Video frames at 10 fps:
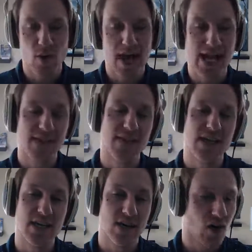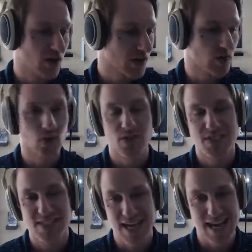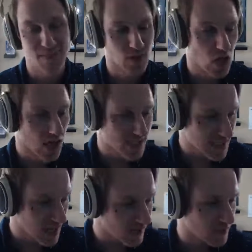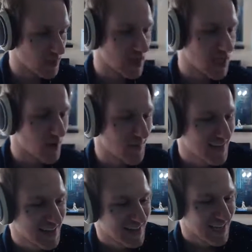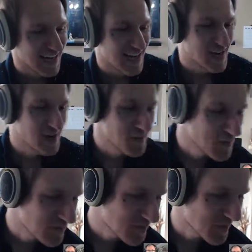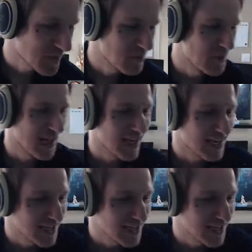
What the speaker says: and the articles and blog stuff below. But